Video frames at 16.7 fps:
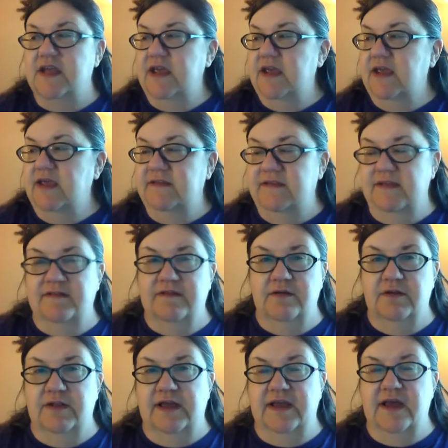He sets
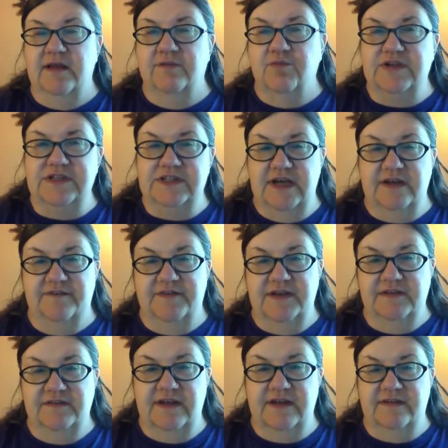it like on one side of
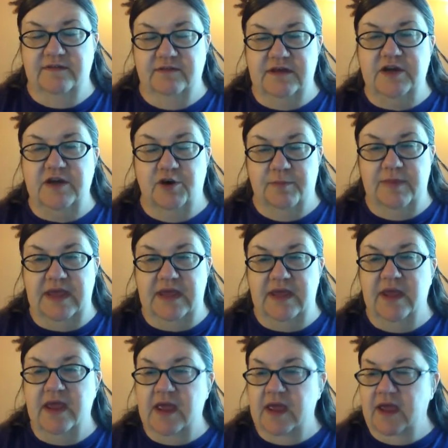his desk near
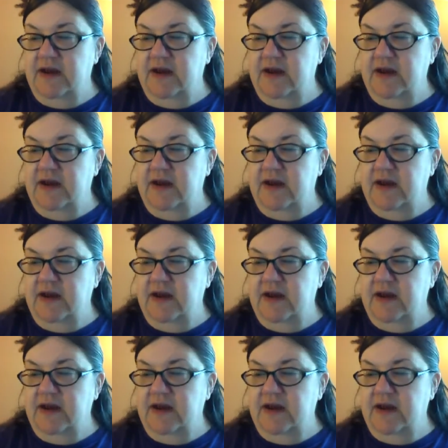me,